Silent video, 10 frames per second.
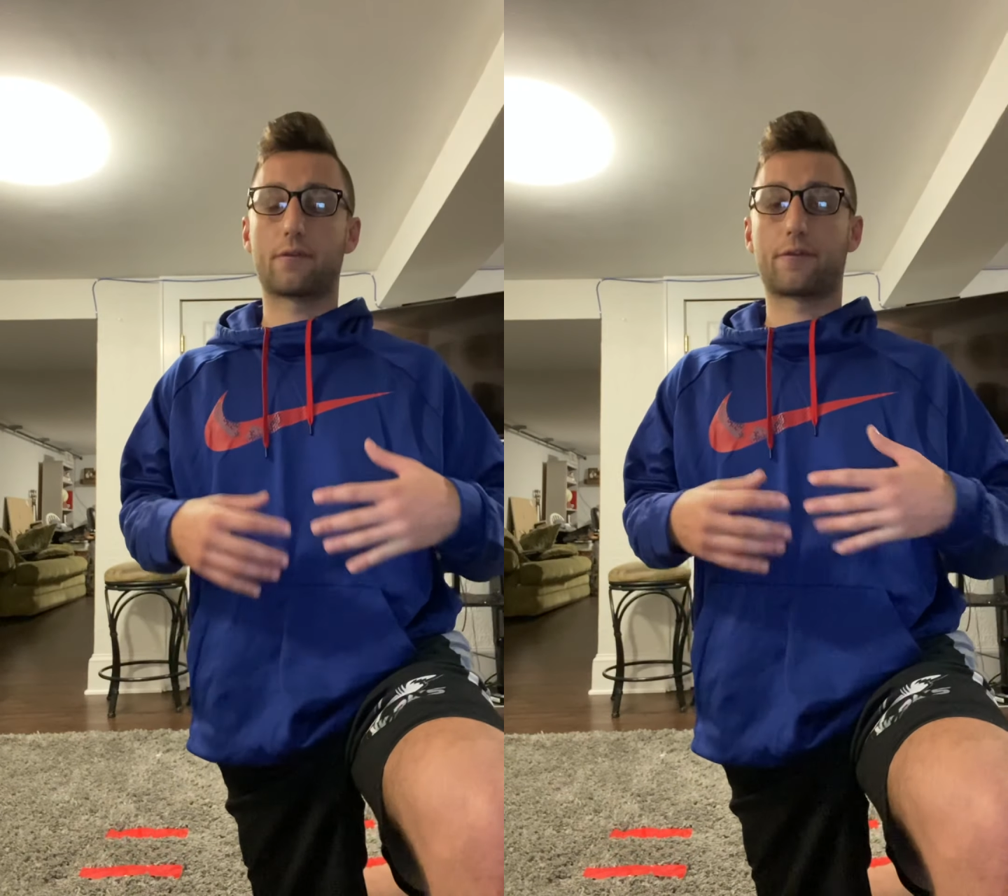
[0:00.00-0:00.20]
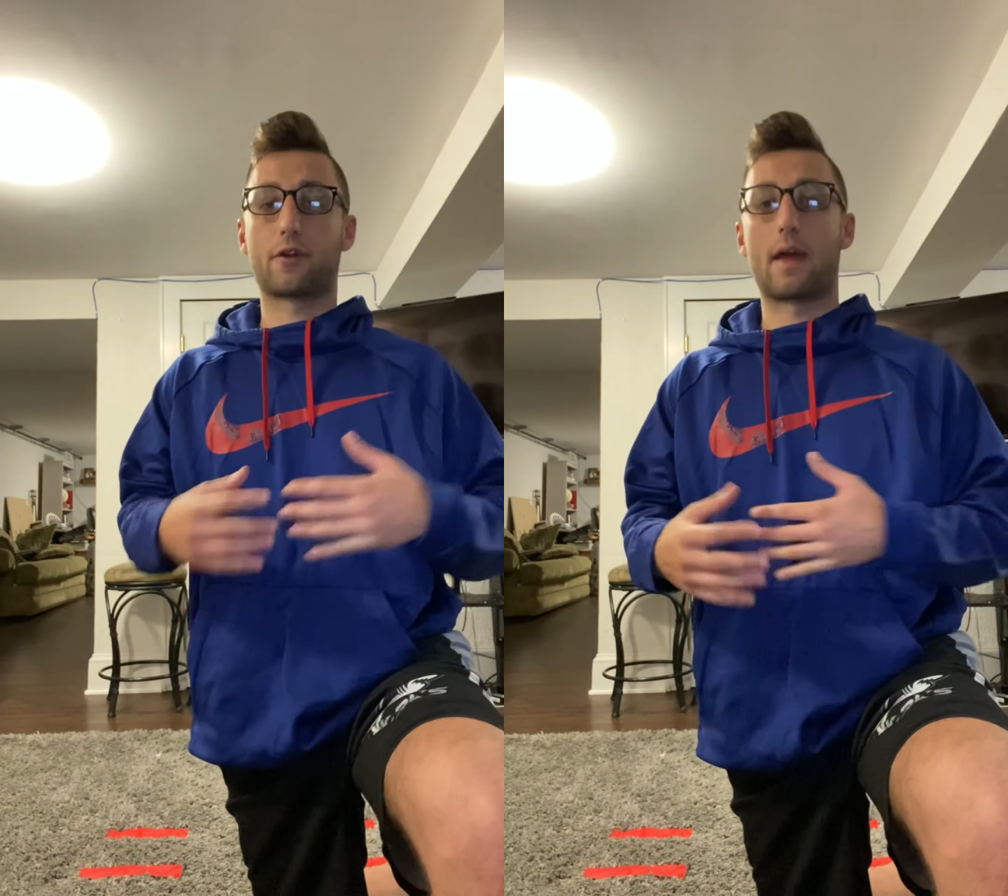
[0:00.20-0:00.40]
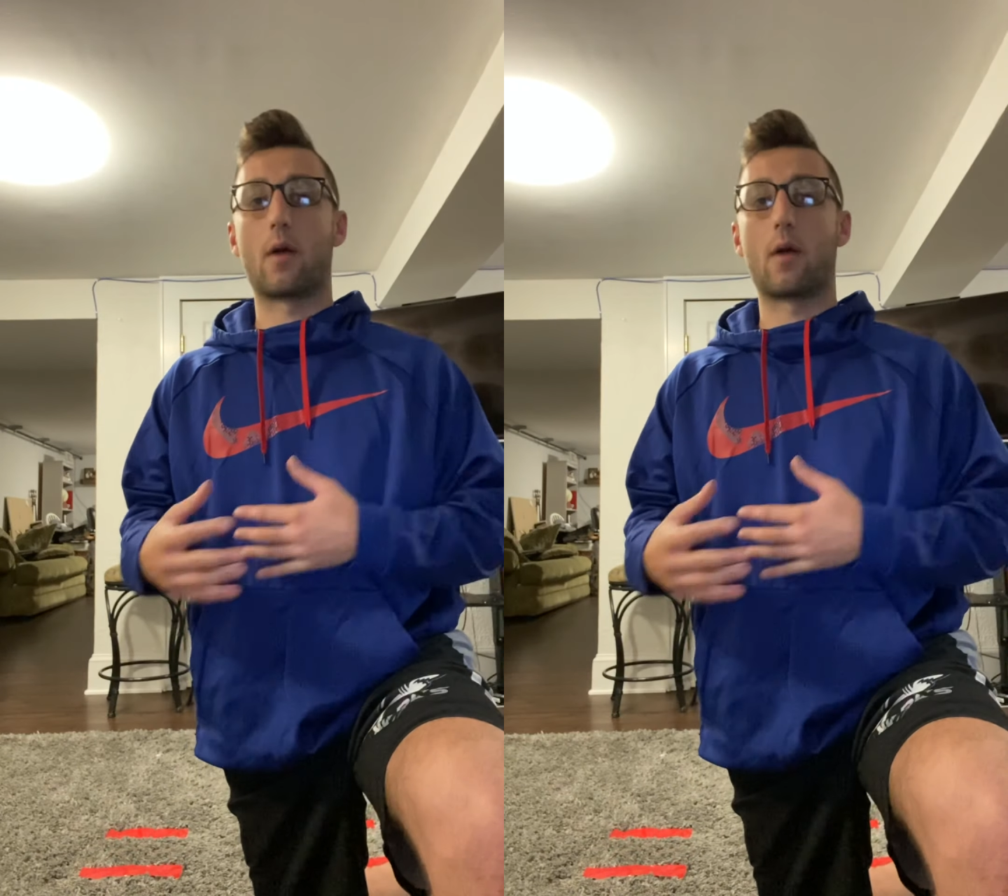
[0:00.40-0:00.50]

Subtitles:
that